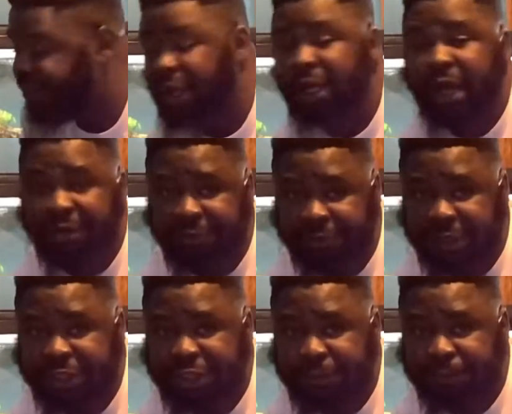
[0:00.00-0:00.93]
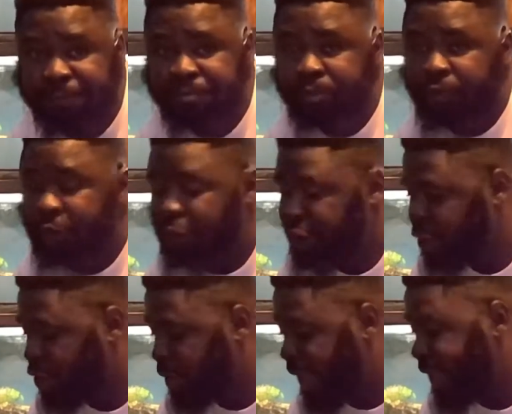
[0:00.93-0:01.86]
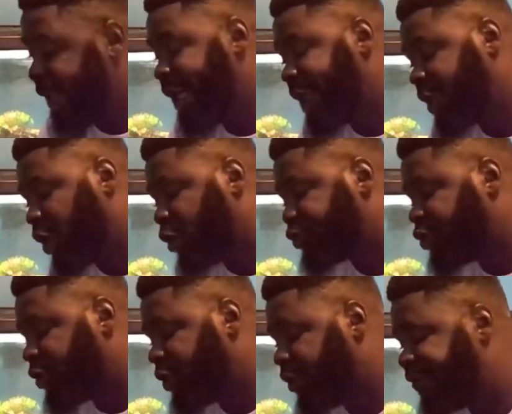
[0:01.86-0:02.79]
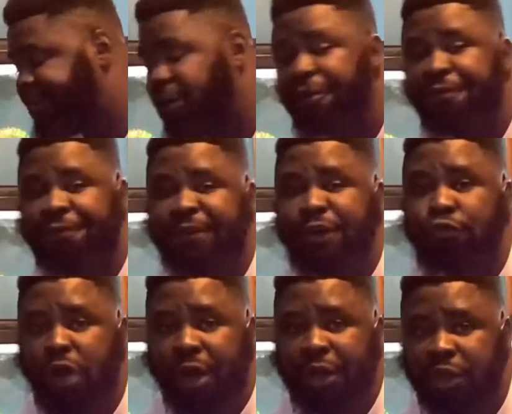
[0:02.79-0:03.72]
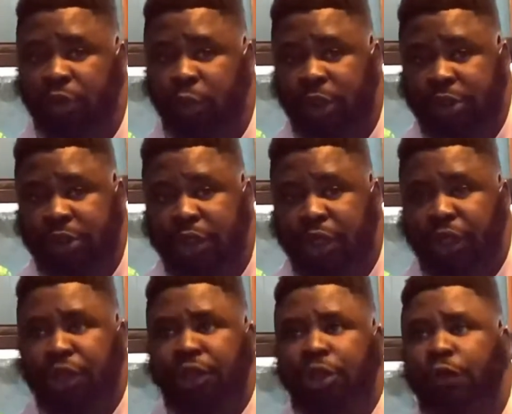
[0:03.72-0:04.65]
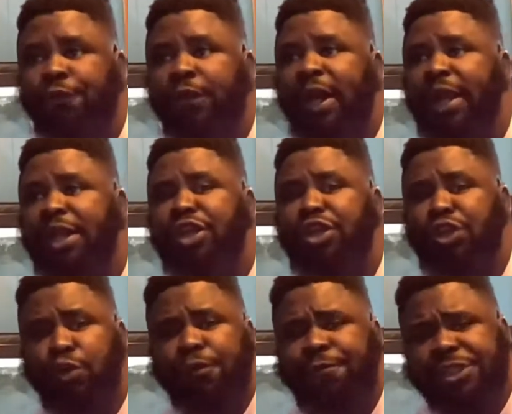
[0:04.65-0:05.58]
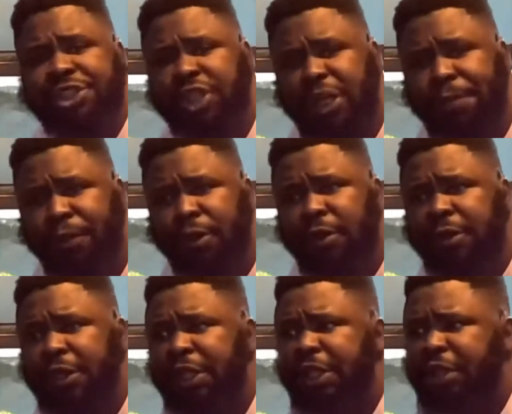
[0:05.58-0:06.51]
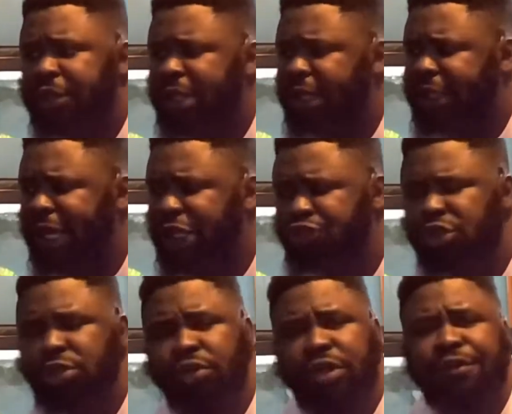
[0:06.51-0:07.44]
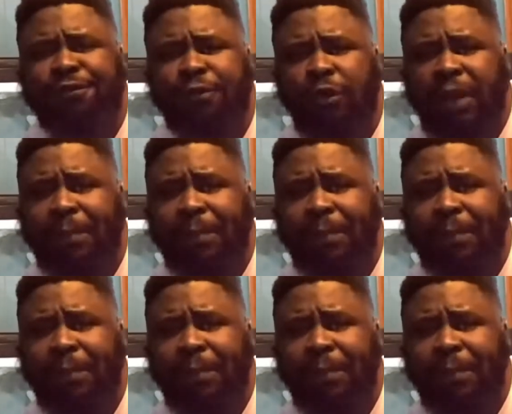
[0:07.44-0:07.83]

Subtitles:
a lot of fish. And it's also good for fin rot as well. So for any new fish keeper that's actually looking for a